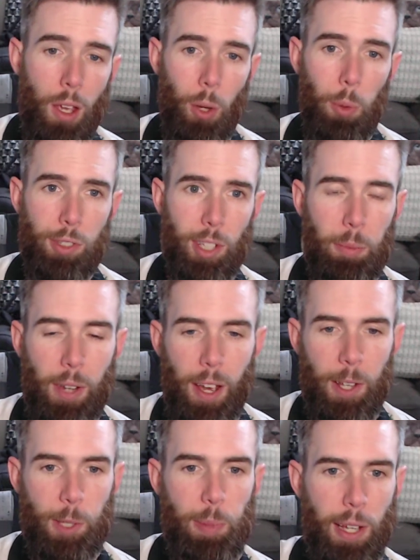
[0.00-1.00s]
What's up,
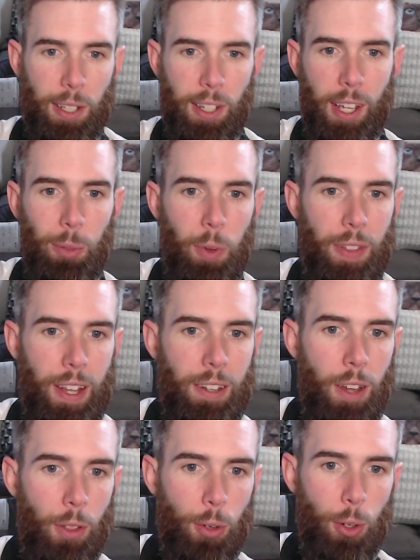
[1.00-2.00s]
guys? Back again with
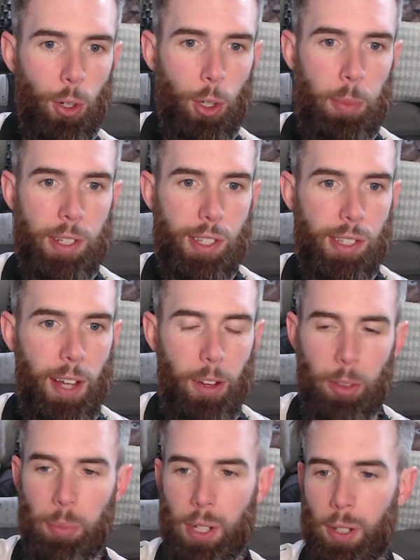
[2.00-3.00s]
another Urban
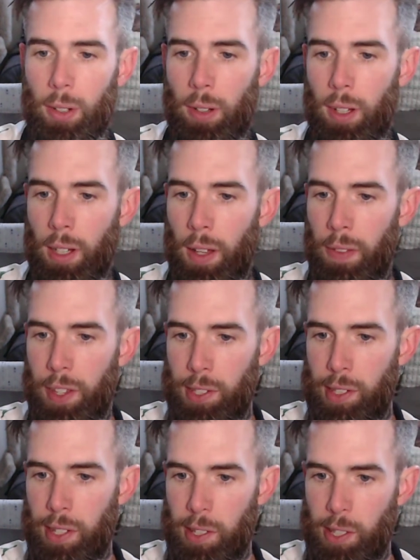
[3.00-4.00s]
South beer. This
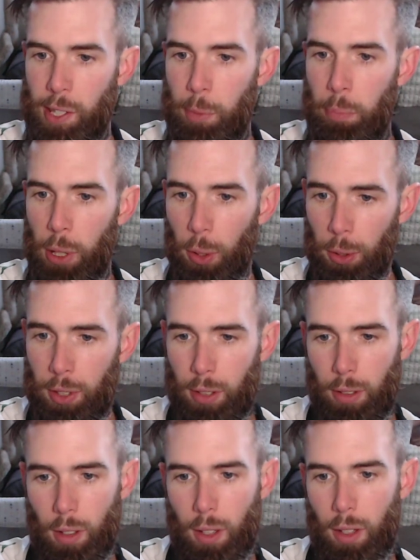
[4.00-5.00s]
is SPILT.
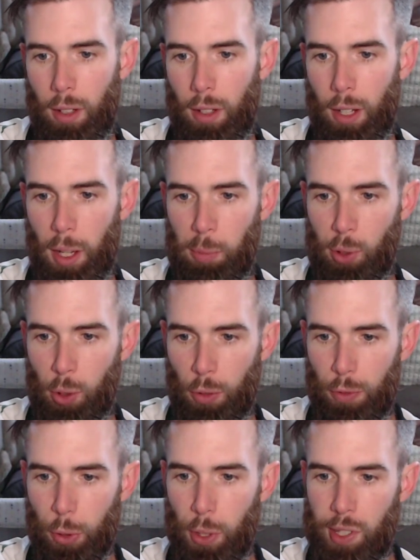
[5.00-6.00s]
So they're
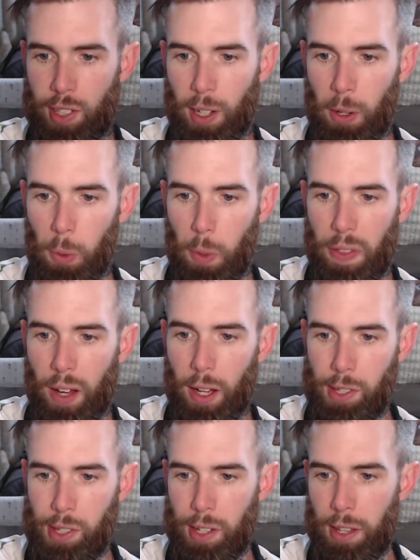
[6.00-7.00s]
fruited sour with
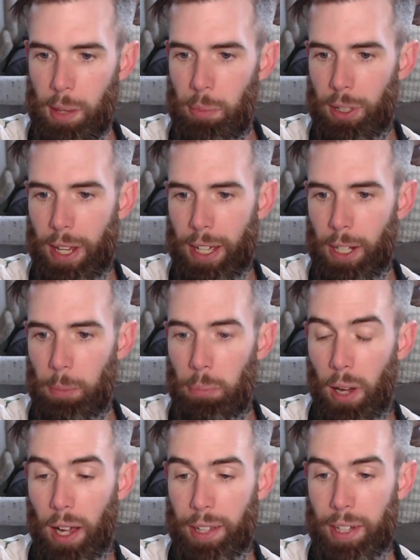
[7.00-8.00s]
acai, banana,
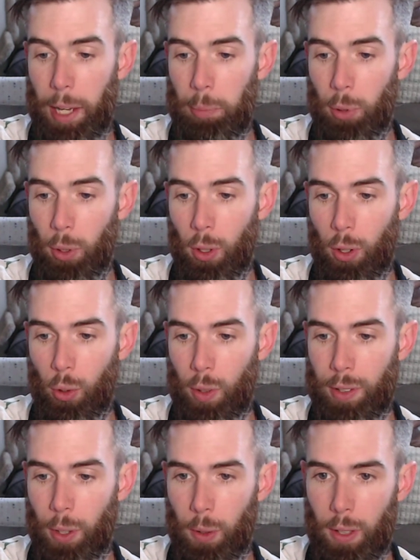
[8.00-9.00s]
pineapple,
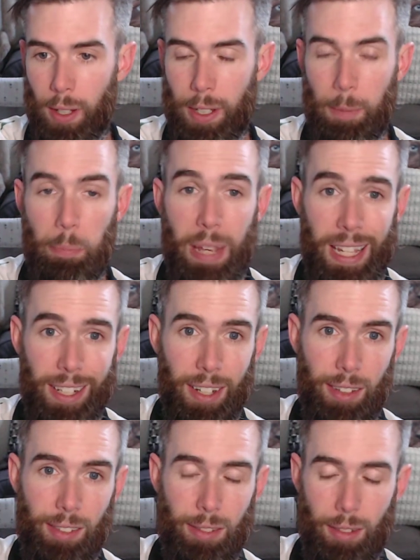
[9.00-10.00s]
granola, and
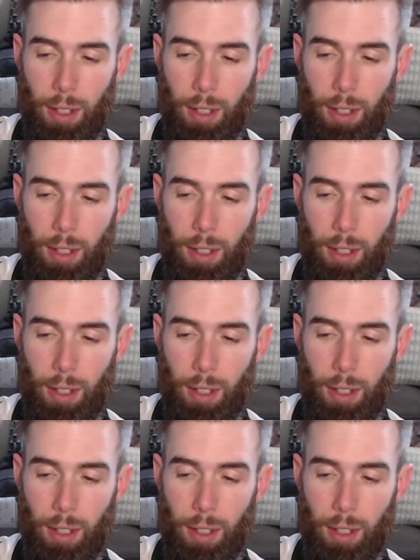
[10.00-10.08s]
peanuts.